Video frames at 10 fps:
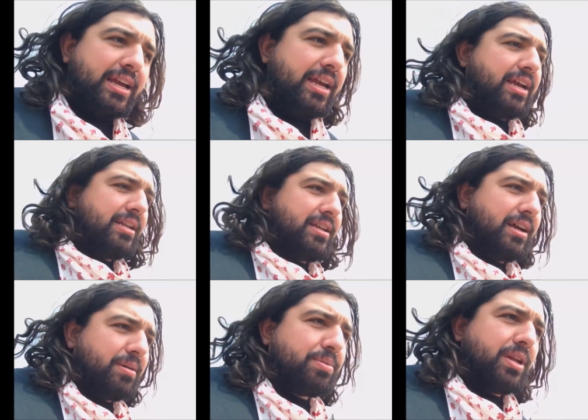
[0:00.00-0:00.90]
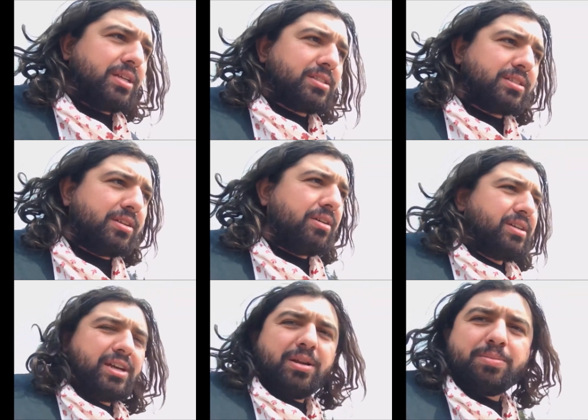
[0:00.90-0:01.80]
And plus, you
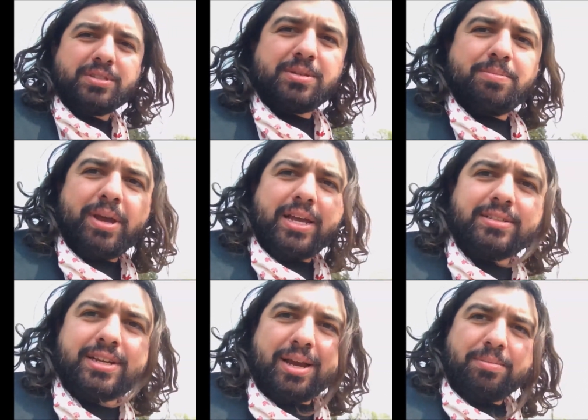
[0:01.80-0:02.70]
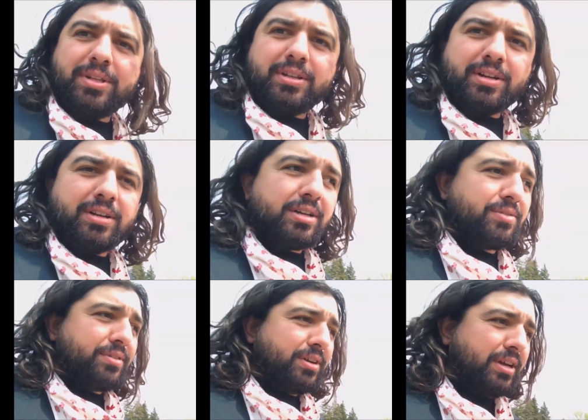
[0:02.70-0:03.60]
gotta put some man time in there.
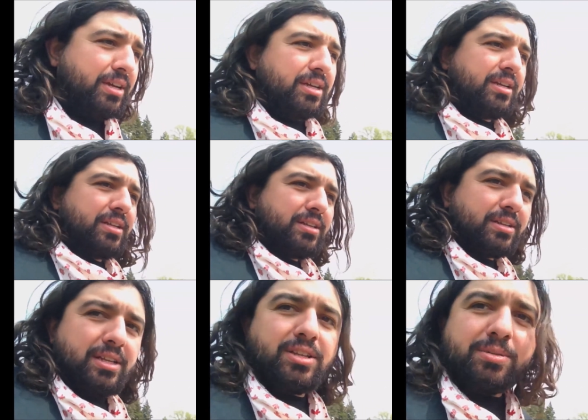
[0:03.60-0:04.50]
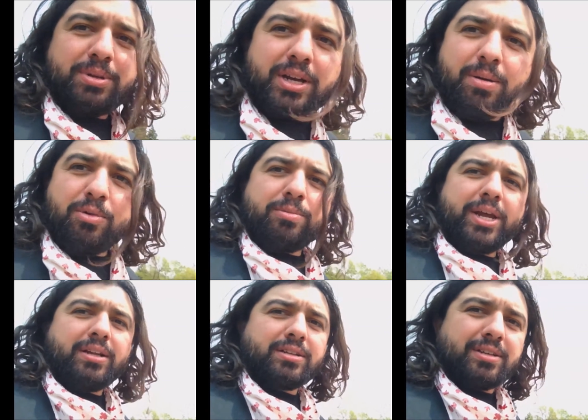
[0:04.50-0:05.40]
And you become more
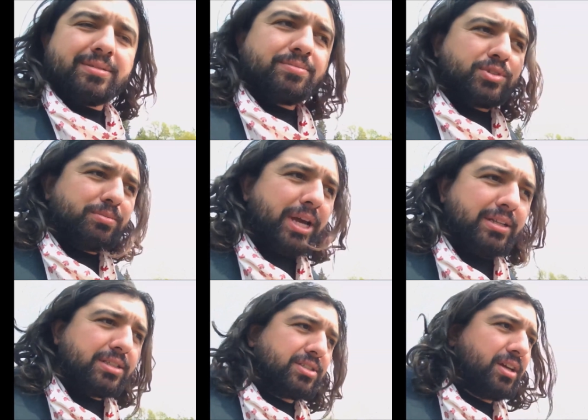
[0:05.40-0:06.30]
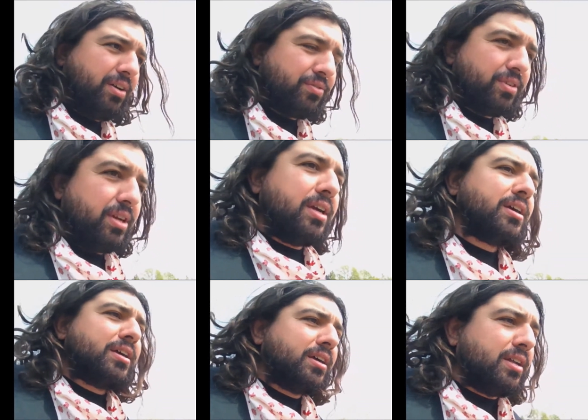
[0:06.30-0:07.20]
manly. Do manly
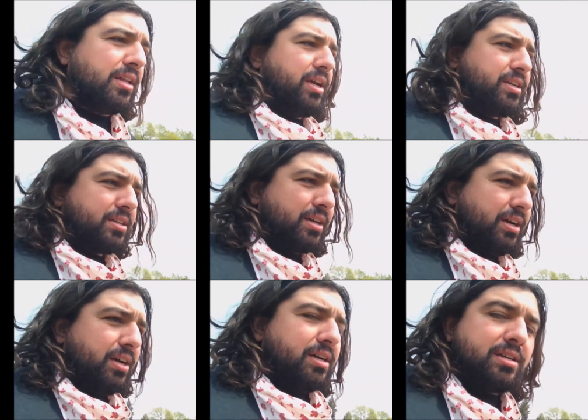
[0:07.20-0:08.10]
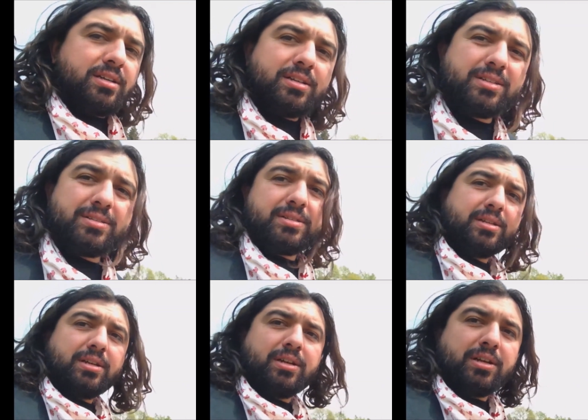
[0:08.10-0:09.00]
stuff. Like
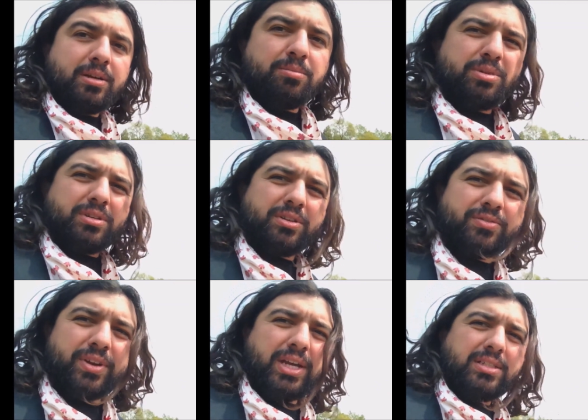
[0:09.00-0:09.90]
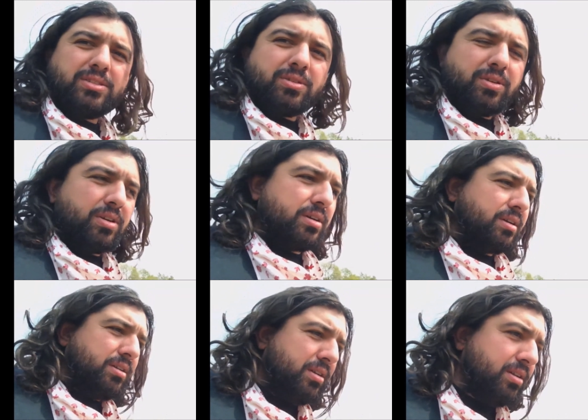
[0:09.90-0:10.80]
build a fence or
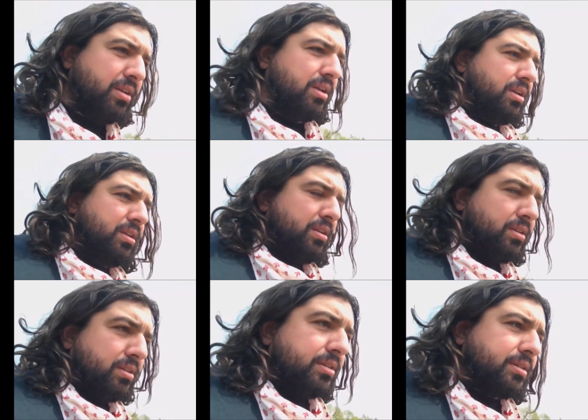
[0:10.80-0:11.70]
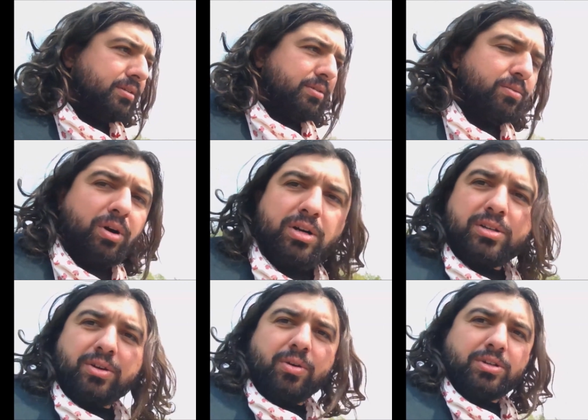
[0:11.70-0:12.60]
water
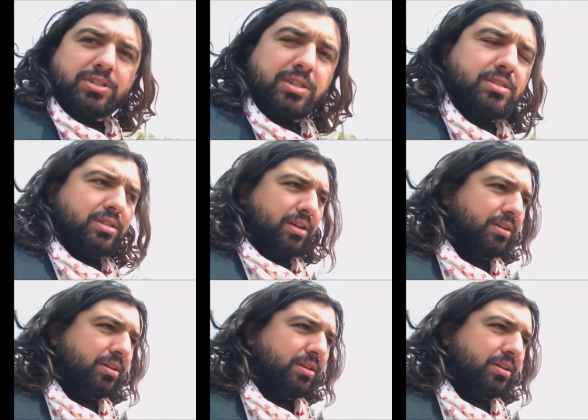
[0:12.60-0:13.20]
the horses.